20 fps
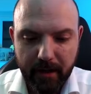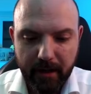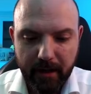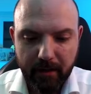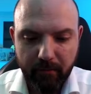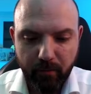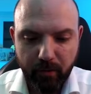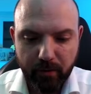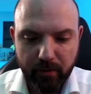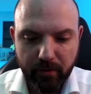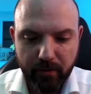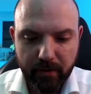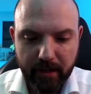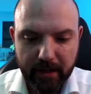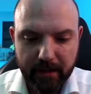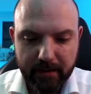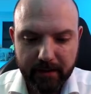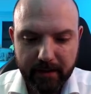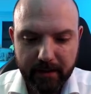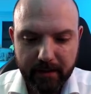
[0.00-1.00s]
and what you
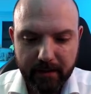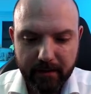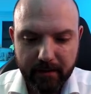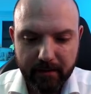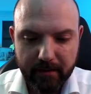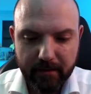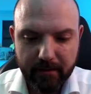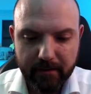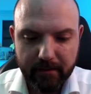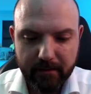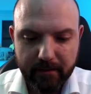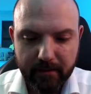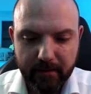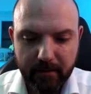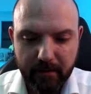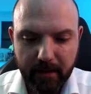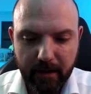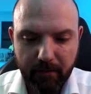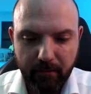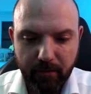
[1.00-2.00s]
get there is
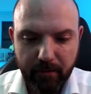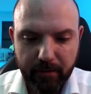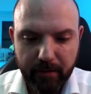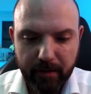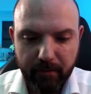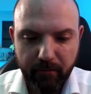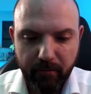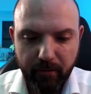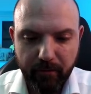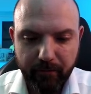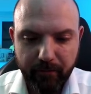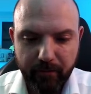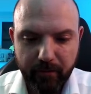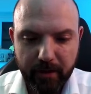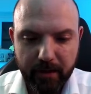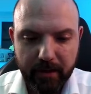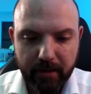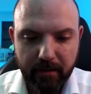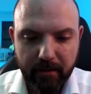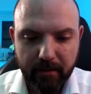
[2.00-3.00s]
everything for
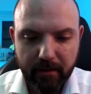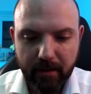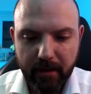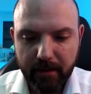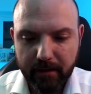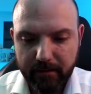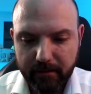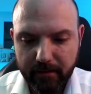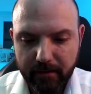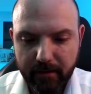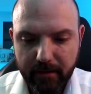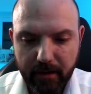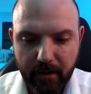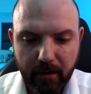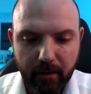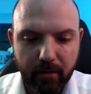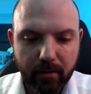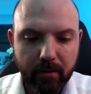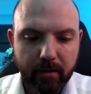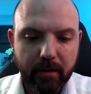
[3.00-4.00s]
free until
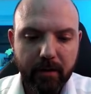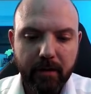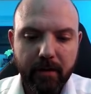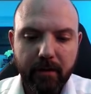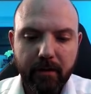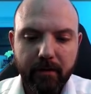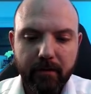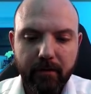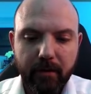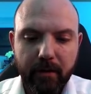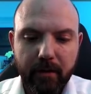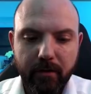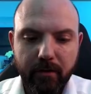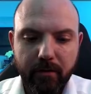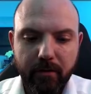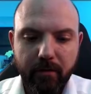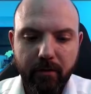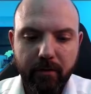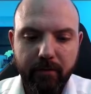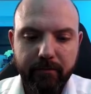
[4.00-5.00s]
now. So I don't
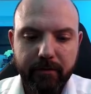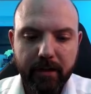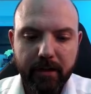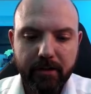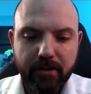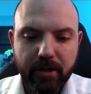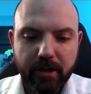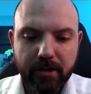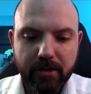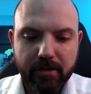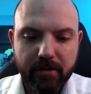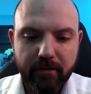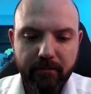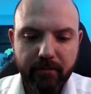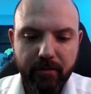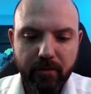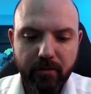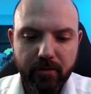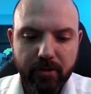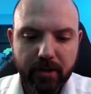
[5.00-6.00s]
know if they change in the
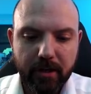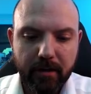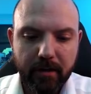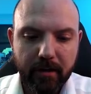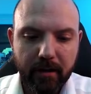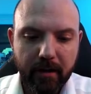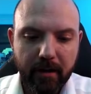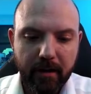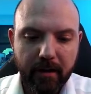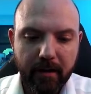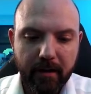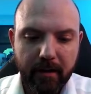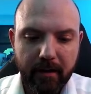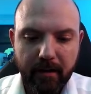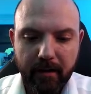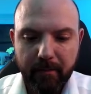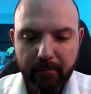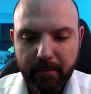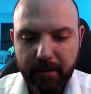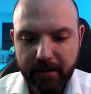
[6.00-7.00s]
future,
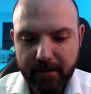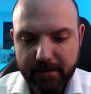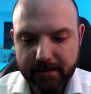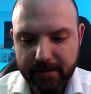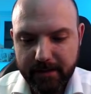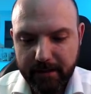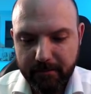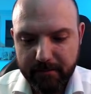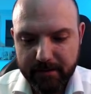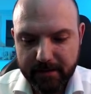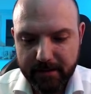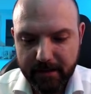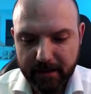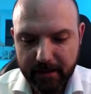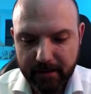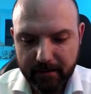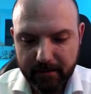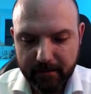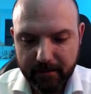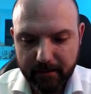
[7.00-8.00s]
but it seems
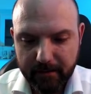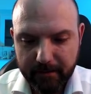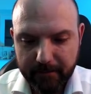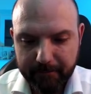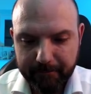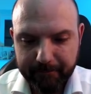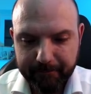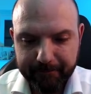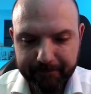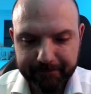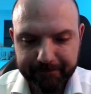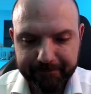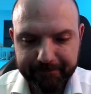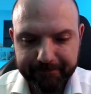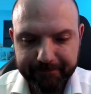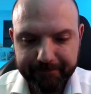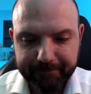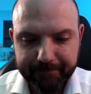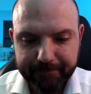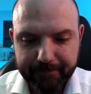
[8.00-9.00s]
that um,
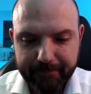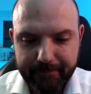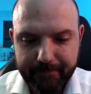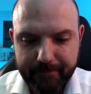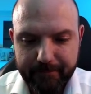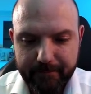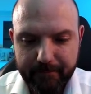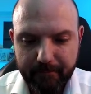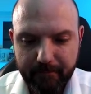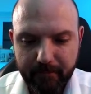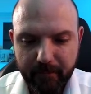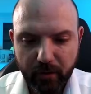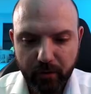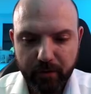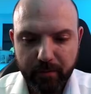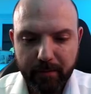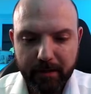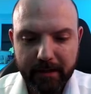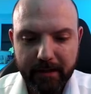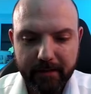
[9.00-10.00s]

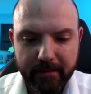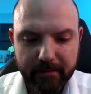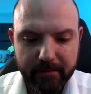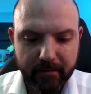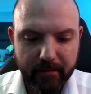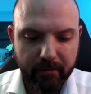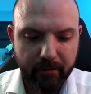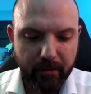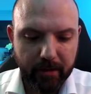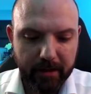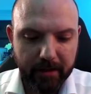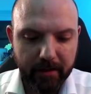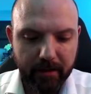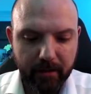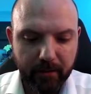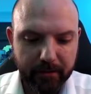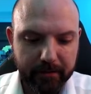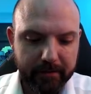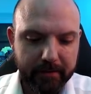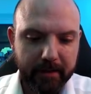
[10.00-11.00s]
Notability is really
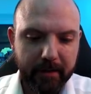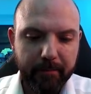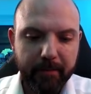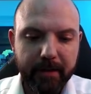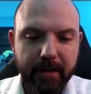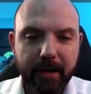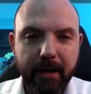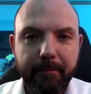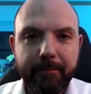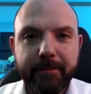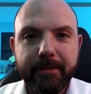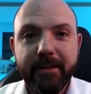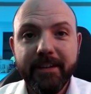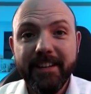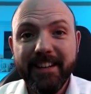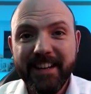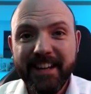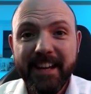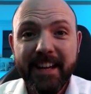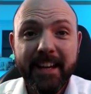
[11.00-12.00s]
now stepping up the
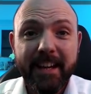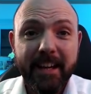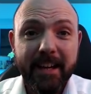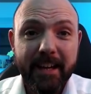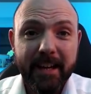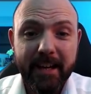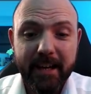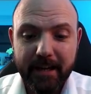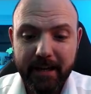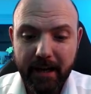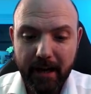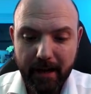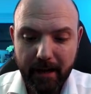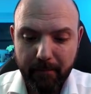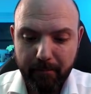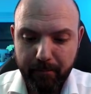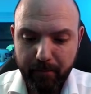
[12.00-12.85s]
in-app